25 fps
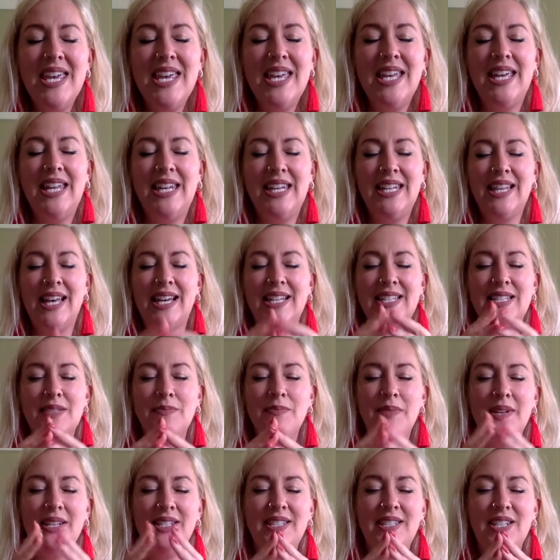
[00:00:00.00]
Any last
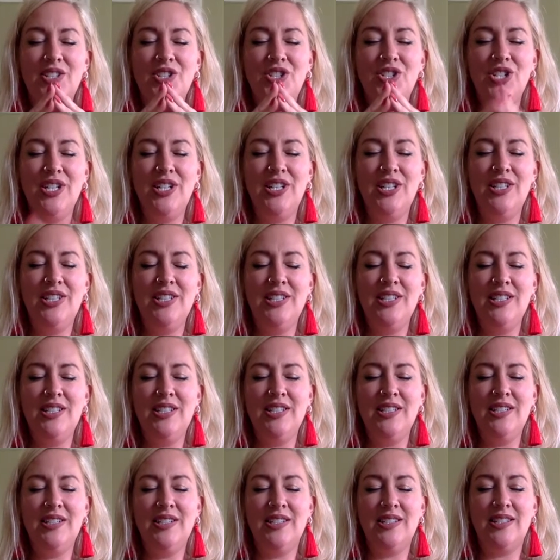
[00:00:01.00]

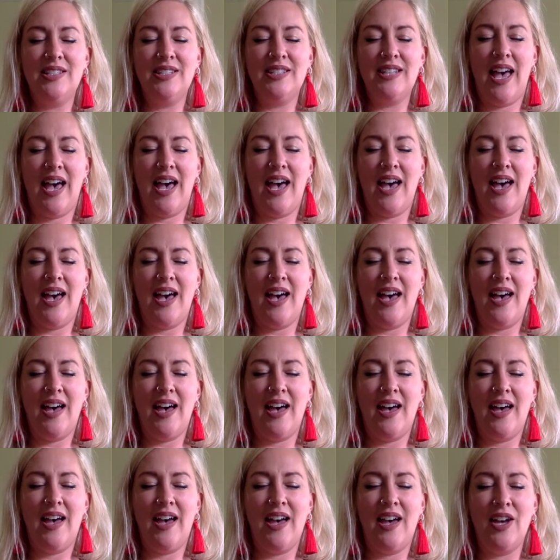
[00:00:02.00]
messages?
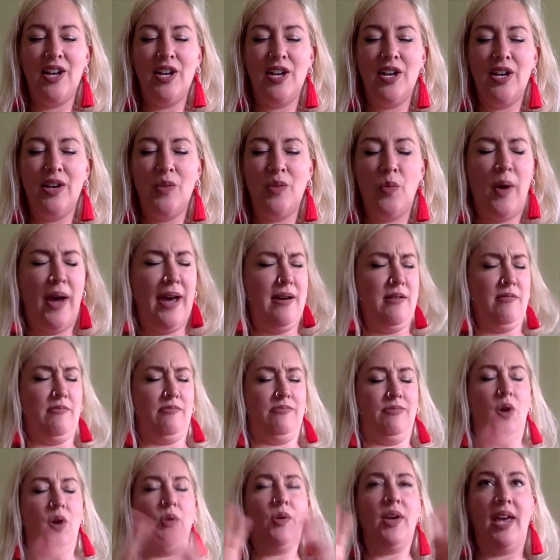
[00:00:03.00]
Wow.
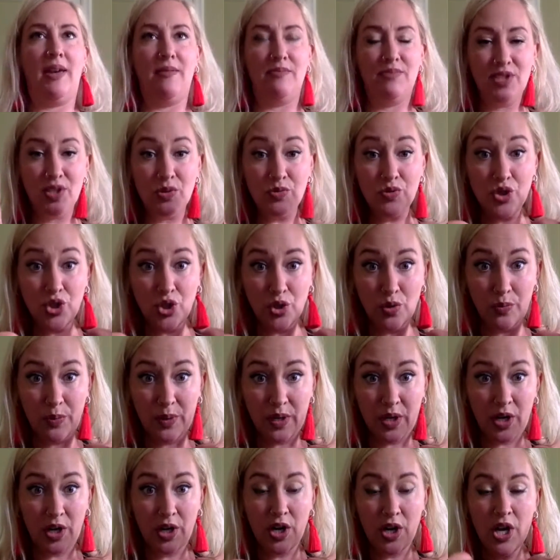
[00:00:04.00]
Okay. So
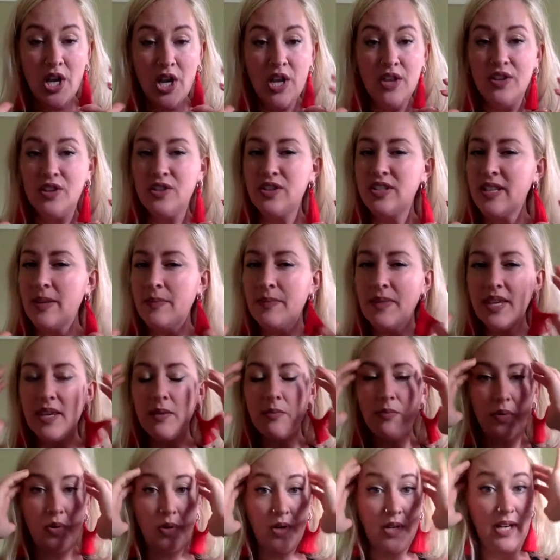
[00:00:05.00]
Jupiter, there's something
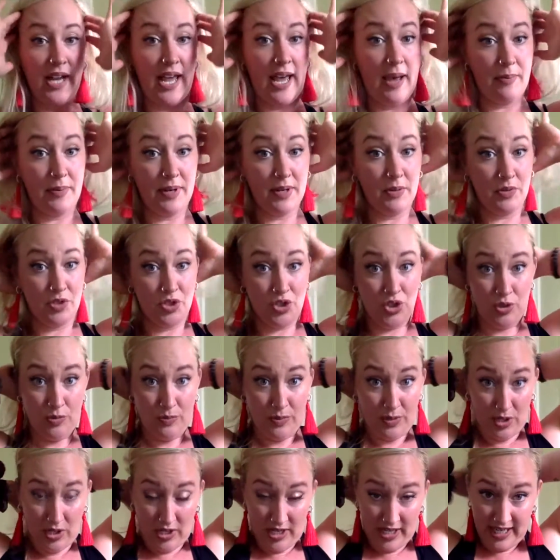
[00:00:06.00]
important happening with
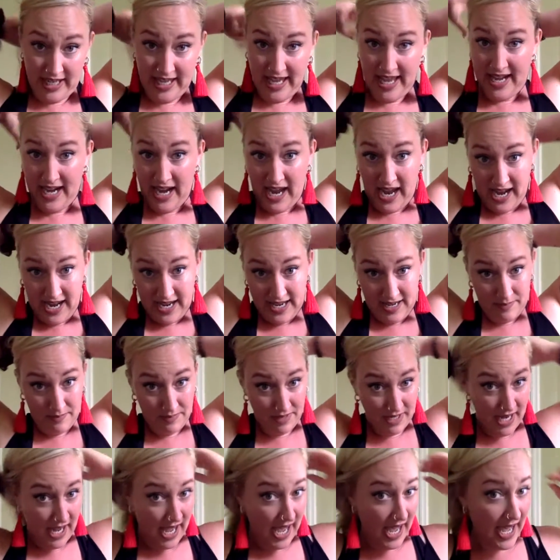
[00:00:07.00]
Jupiter. And again, I am
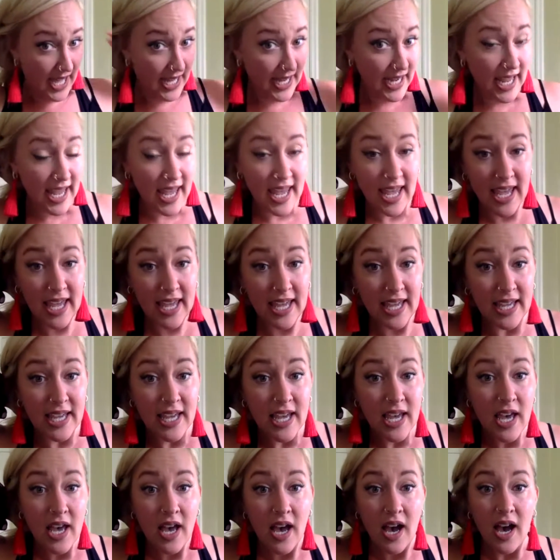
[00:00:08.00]
not a
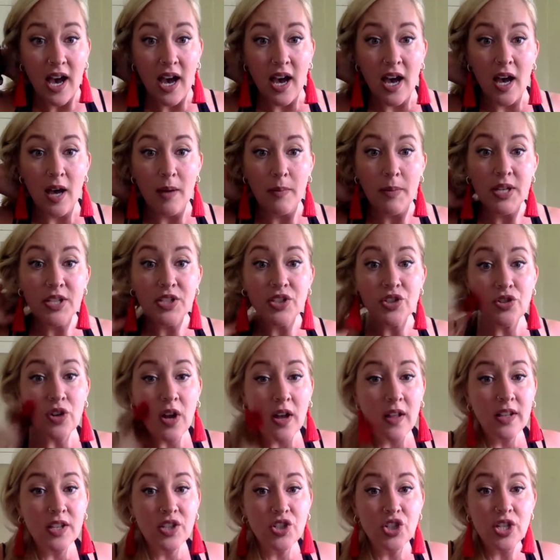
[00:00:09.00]

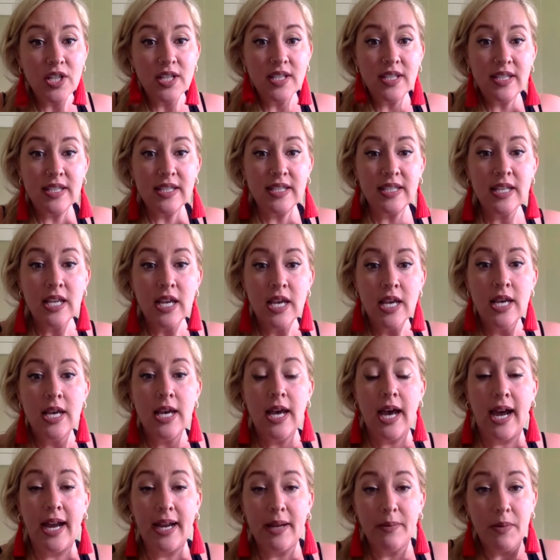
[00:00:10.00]
astrologist.
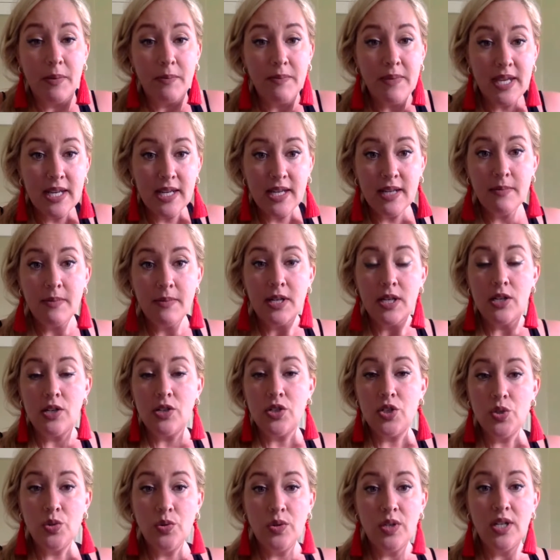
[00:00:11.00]
I am a medium and
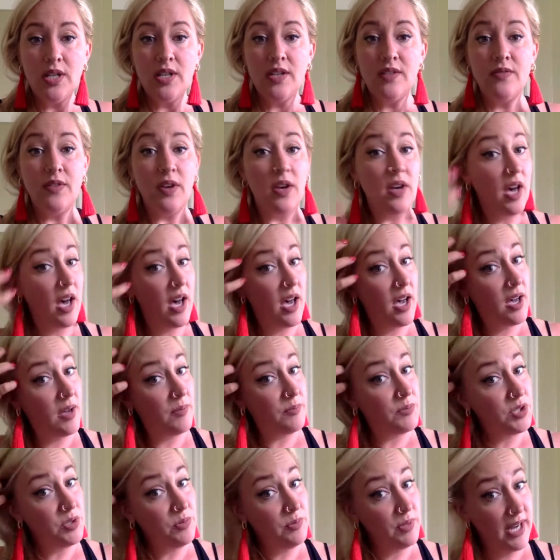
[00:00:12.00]
intuitive.
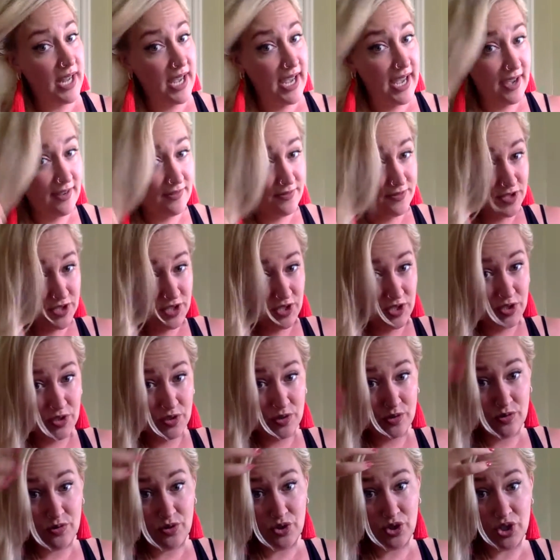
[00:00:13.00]
You would have
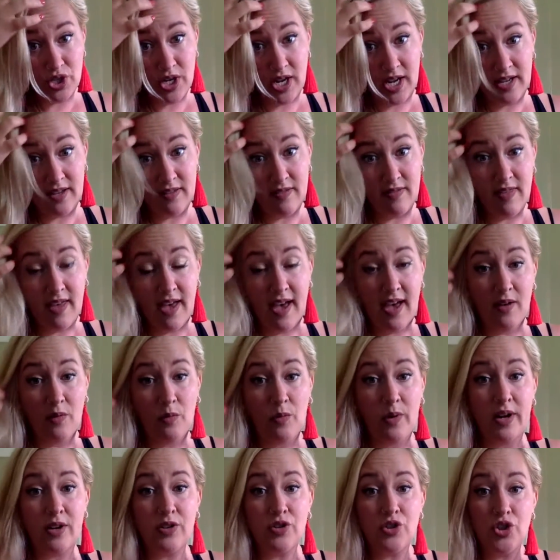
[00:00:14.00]
to check that
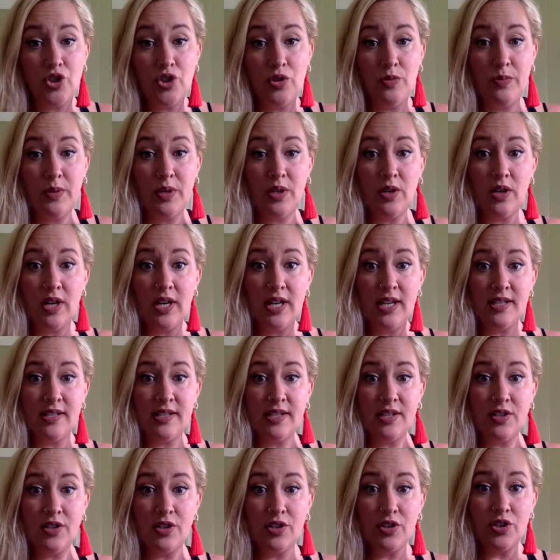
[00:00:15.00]
where Jupiter is
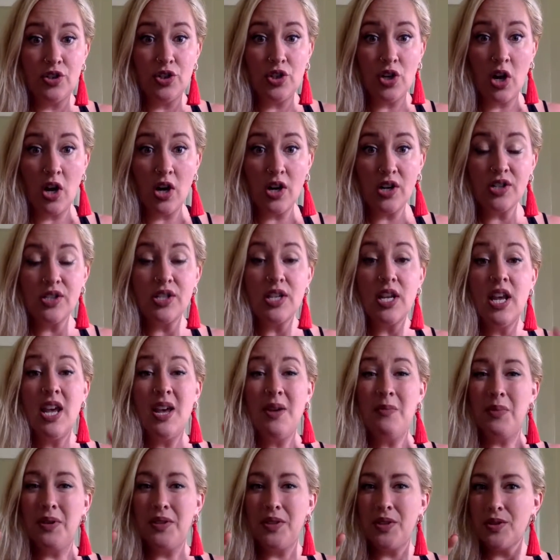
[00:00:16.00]
in your chart.
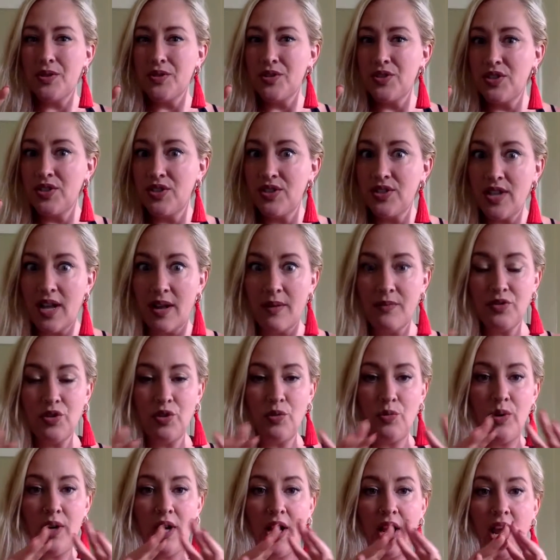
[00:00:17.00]
But there's some,
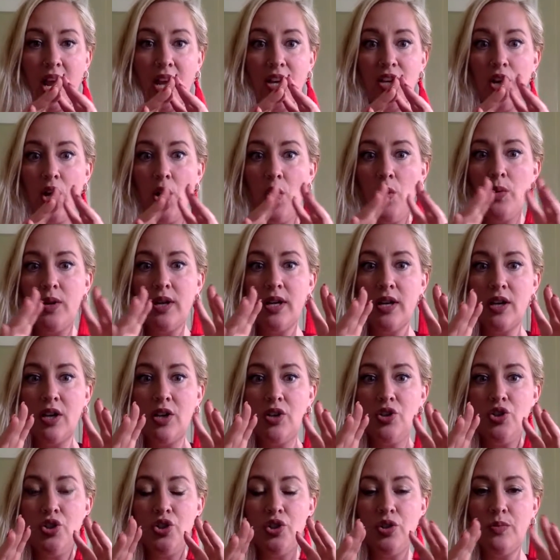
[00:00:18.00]
when I know what a
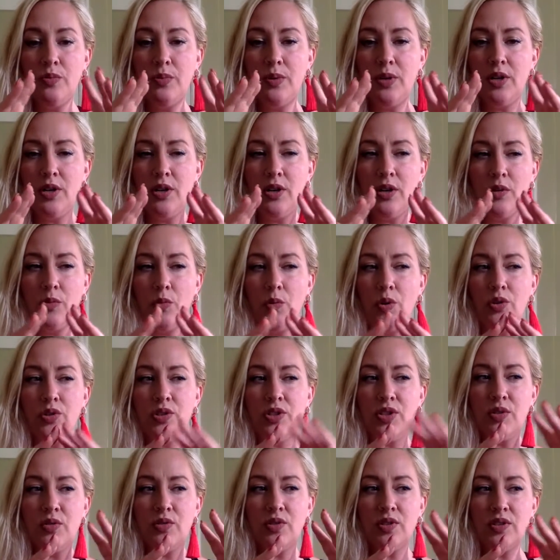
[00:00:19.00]
Jupiter, well,
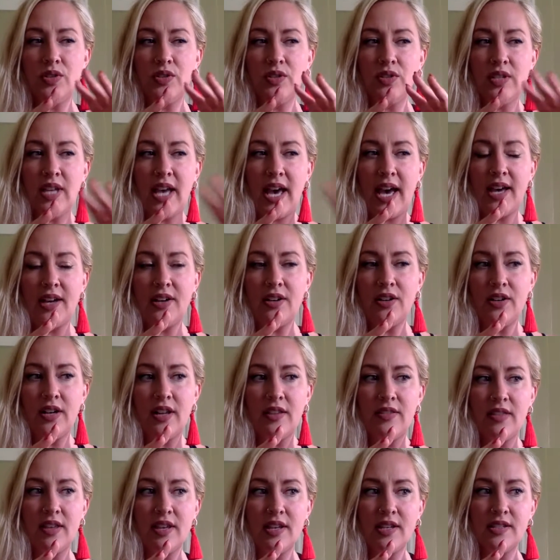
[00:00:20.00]
so Saturn, I
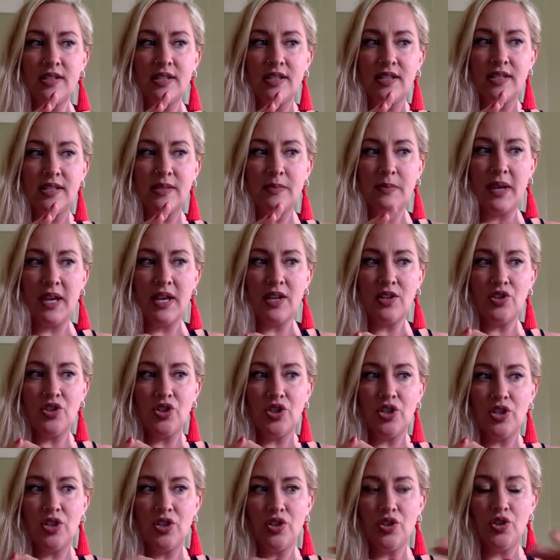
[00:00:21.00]
think, is expansion.